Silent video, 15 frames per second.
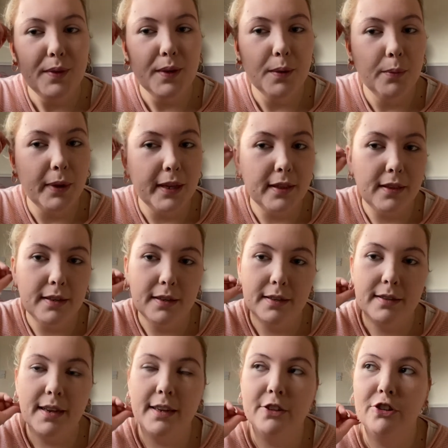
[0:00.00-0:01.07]
with
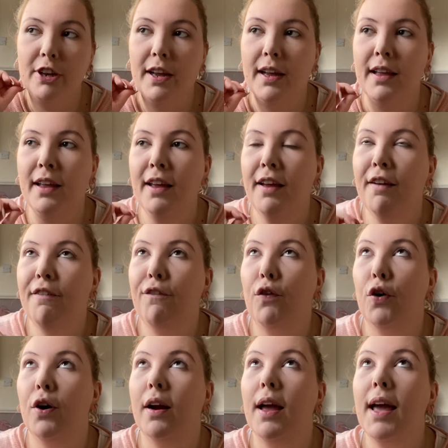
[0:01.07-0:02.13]
Natasha
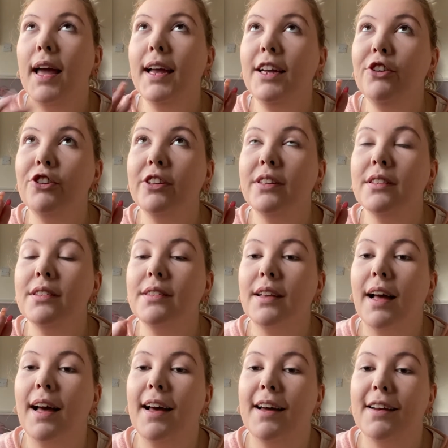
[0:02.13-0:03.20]
for ages
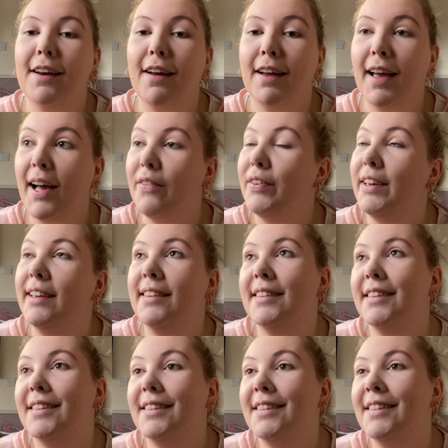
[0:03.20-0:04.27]
and I haven't
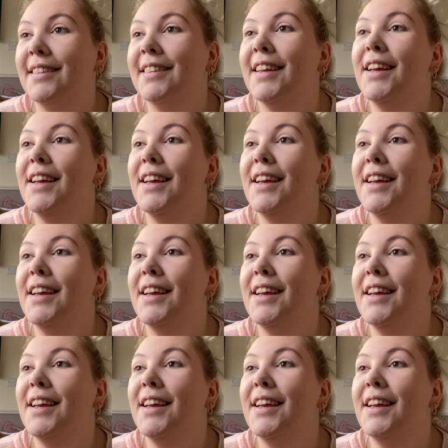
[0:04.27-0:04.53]
listened,